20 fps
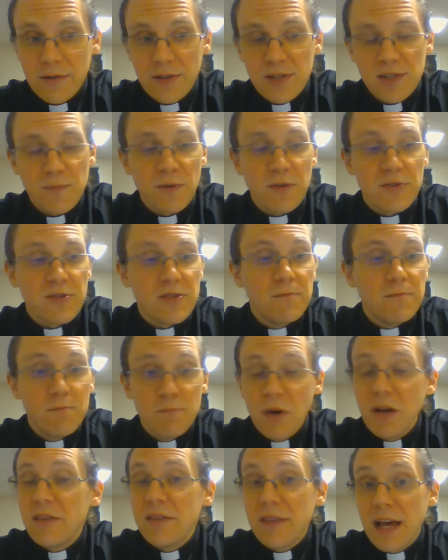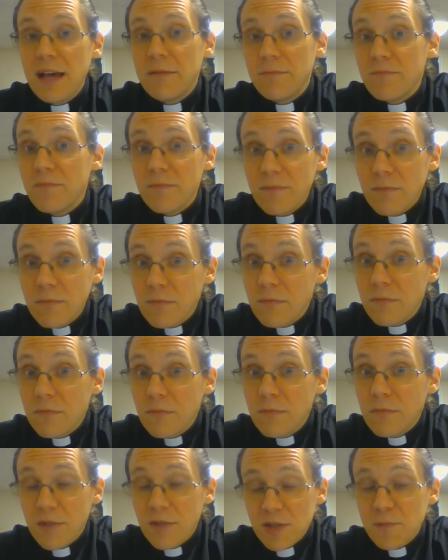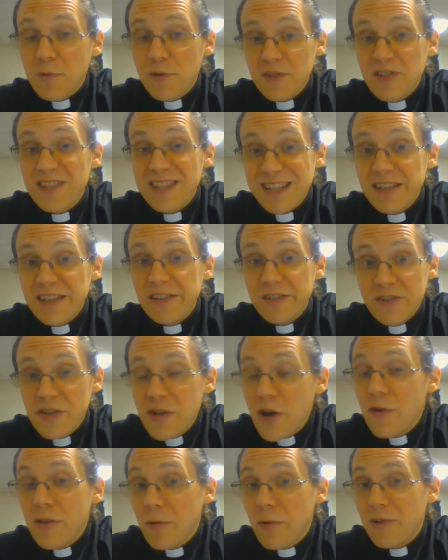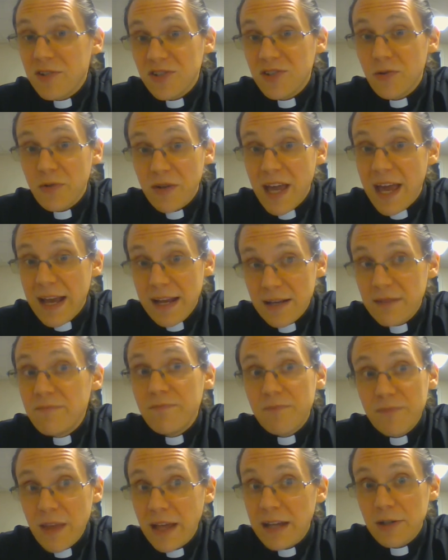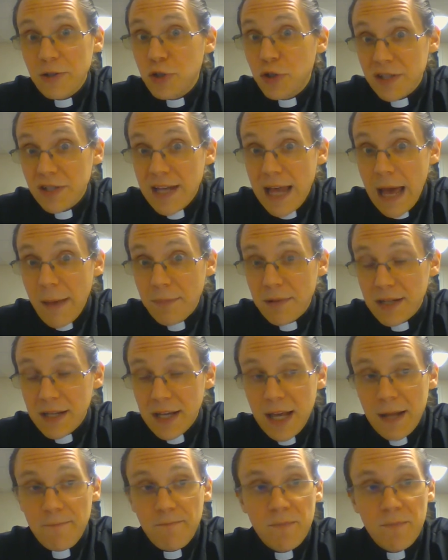this person, but that this person needed to know that wasn't okay and that it shouldn't happen again.